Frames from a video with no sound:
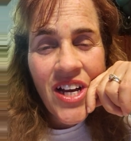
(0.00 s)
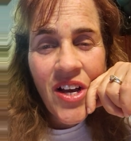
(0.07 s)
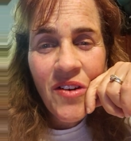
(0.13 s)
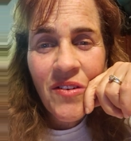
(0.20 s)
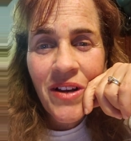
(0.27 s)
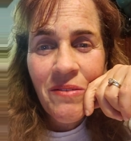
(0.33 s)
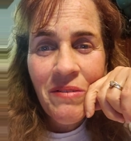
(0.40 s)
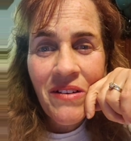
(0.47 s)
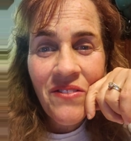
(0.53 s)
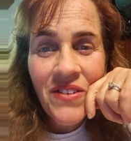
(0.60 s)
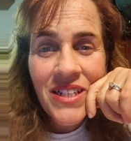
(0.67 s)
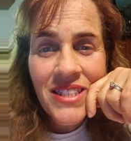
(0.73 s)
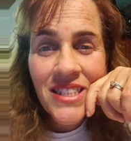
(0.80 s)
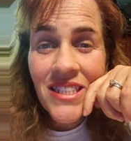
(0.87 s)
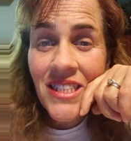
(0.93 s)
All right, my
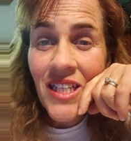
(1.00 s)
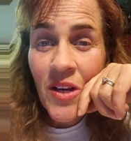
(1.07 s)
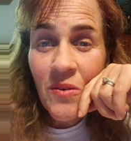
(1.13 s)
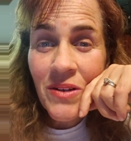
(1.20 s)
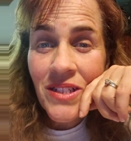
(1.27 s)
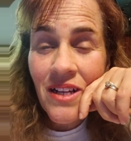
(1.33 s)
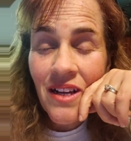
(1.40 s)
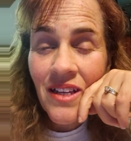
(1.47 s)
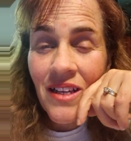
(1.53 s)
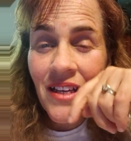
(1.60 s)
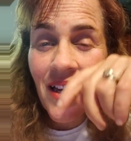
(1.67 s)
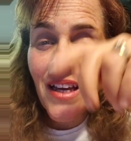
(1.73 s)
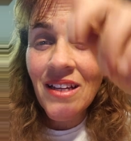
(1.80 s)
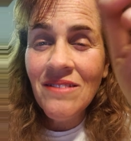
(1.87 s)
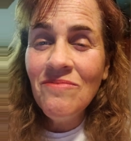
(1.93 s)
friends, until we talk
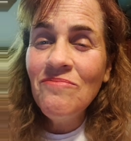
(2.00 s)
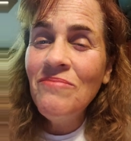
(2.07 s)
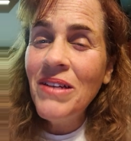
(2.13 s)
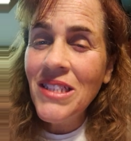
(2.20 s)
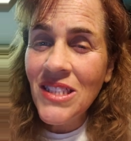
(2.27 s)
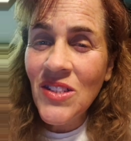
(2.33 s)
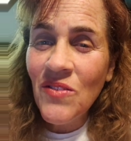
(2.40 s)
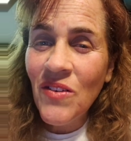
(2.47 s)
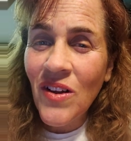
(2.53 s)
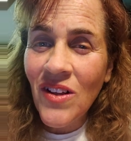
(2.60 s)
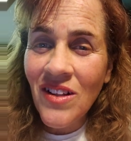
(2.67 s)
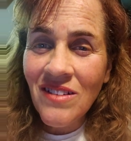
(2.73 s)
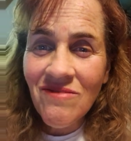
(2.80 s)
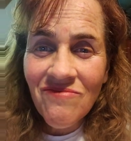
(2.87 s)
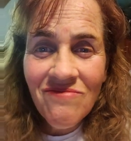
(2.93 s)
again, best of
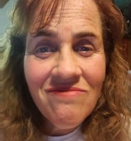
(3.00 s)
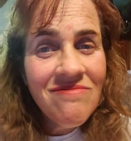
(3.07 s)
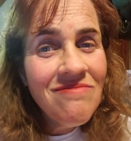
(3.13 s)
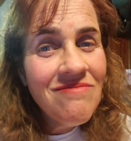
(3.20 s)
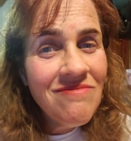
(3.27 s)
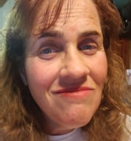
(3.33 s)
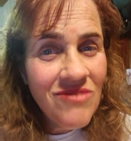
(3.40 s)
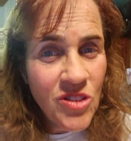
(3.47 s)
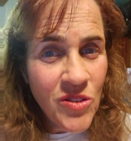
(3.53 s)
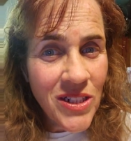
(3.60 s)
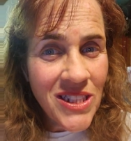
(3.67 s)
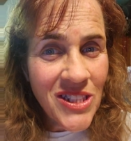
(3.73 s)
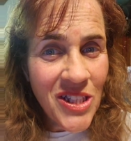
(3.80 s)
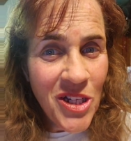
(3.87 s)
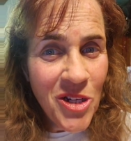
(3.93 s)
all,
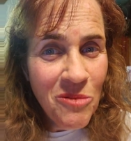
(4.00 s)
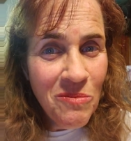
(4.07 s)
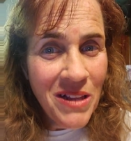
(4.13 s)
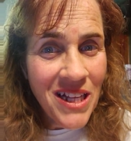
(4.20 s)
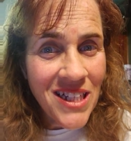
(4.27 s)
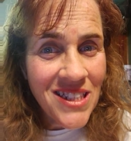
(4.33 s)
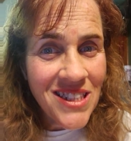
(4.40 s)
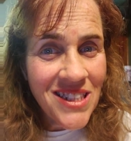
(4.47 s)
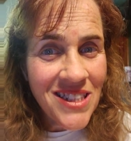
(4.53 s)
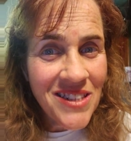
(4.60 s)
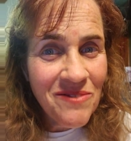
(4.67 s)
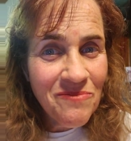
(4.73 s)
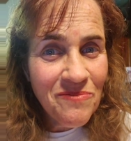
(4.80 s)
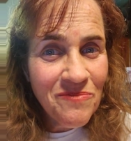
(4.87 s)
trust that you're blessed.